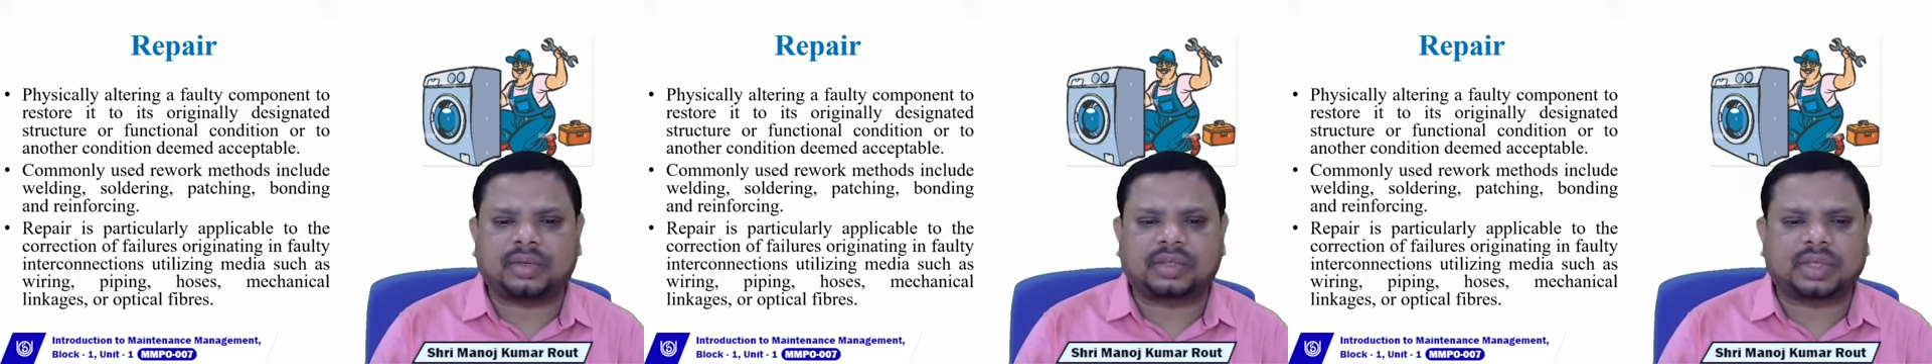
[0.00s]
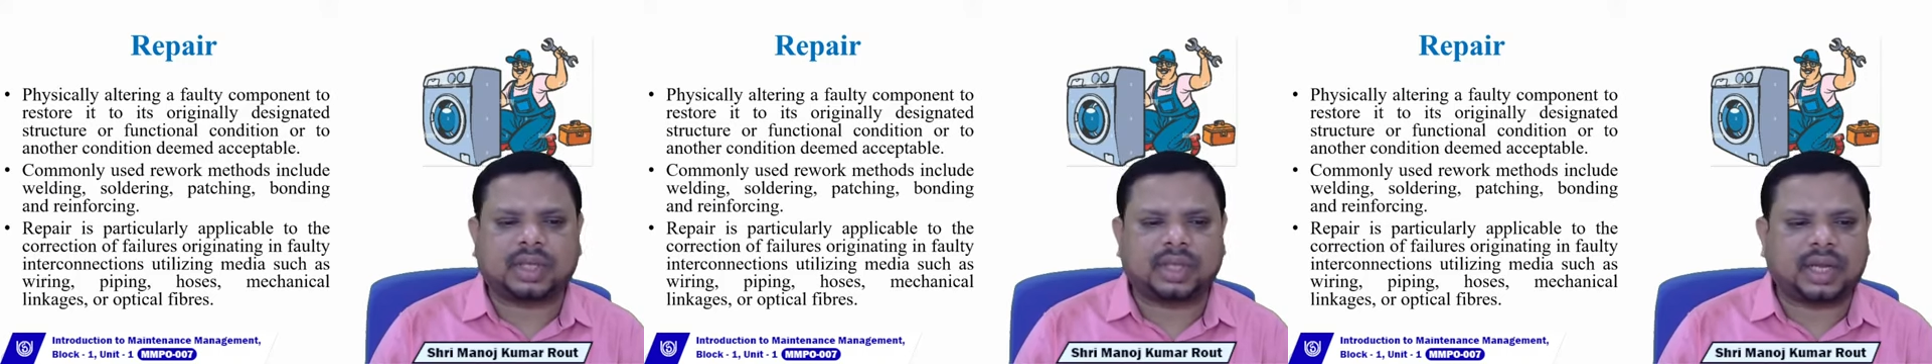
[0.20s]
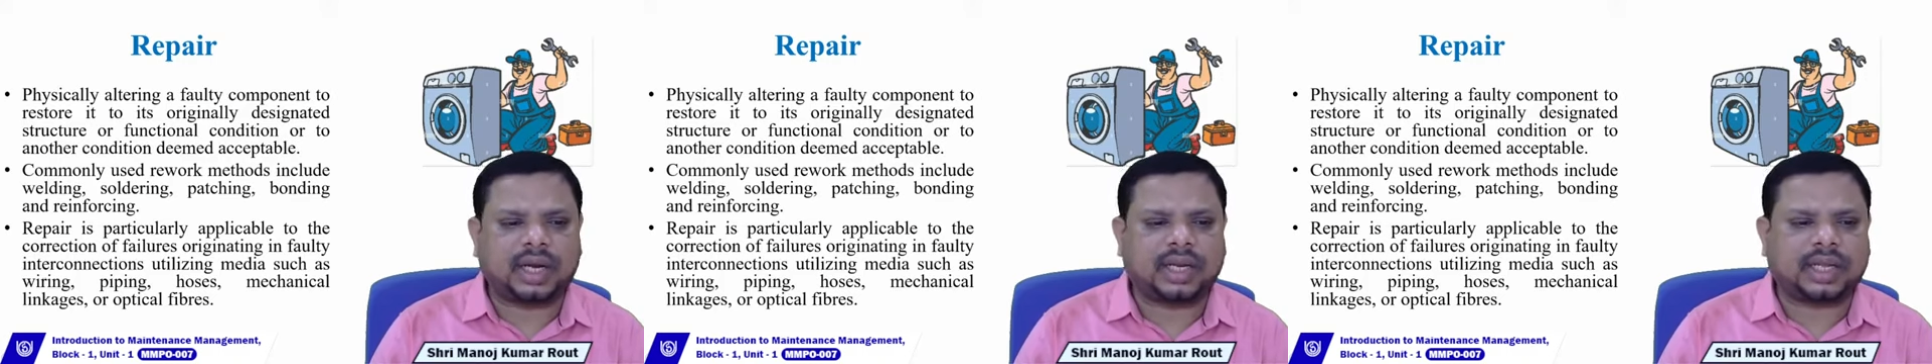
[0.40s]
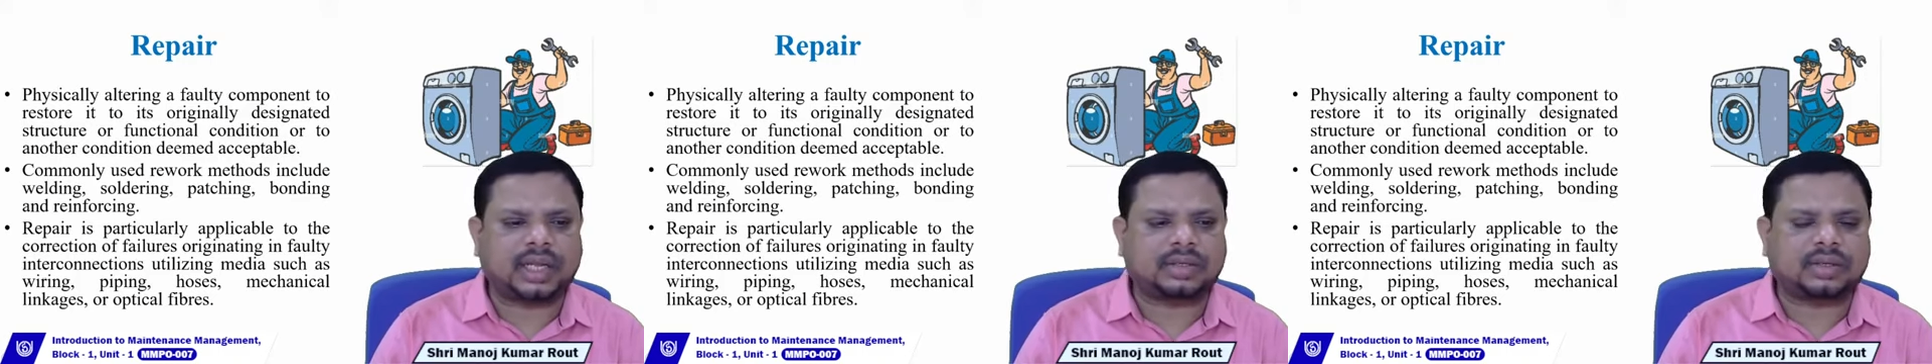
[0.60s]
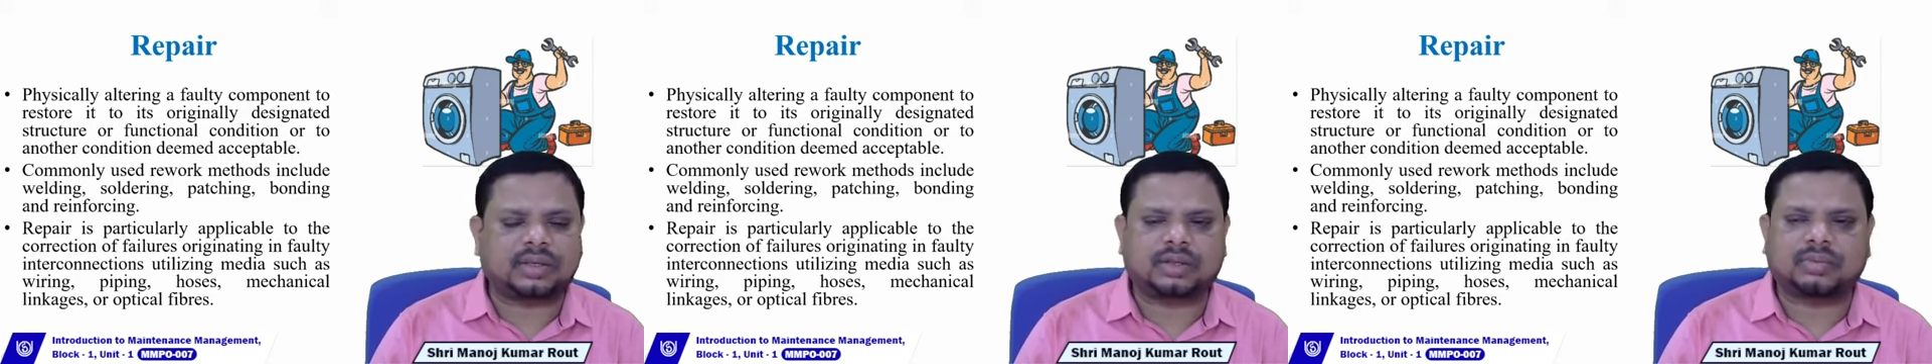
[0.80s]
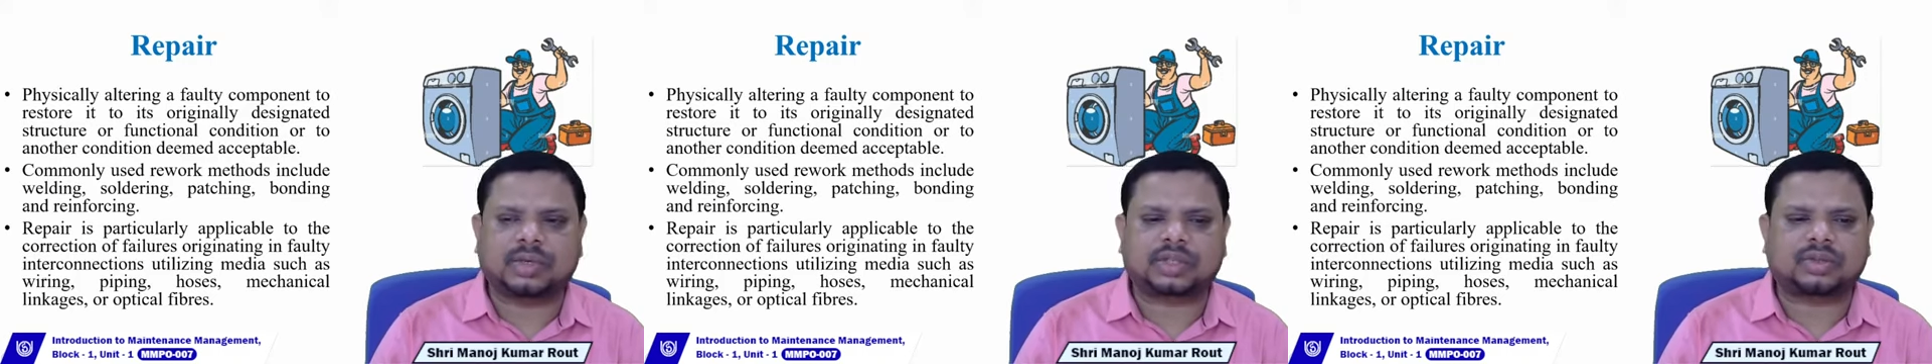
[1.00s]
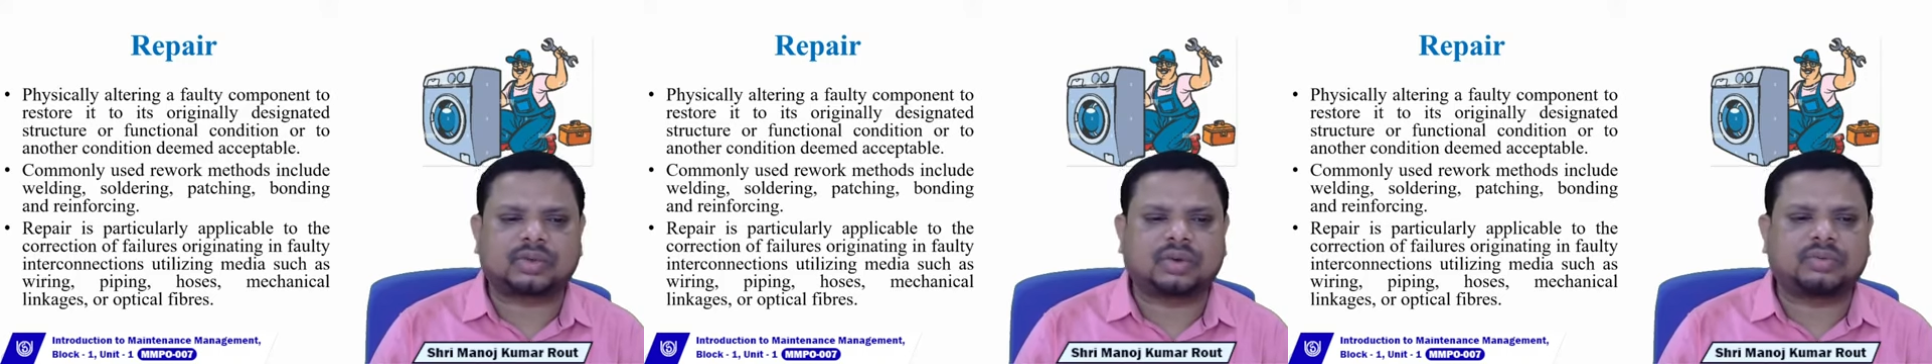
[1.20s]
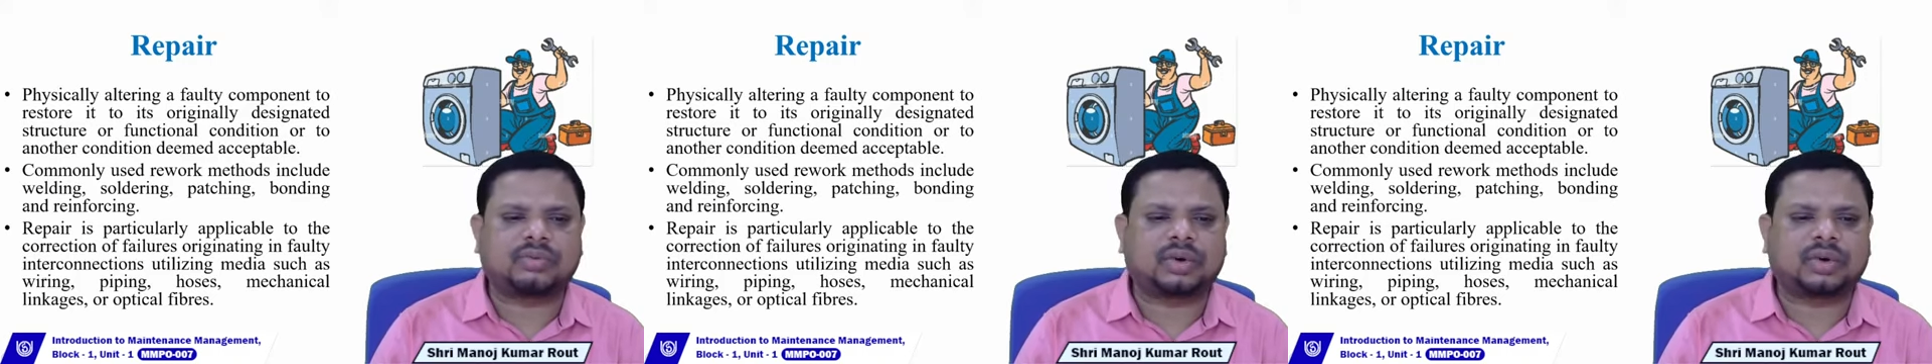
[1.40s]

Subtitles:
So in that cases, you must go